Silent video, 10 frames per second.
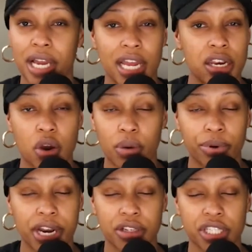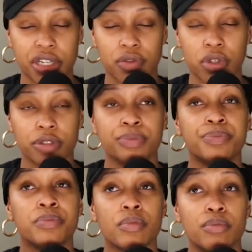I know I'm pronouncing it wrong,
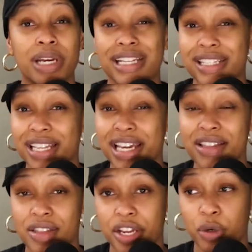but I stayed there,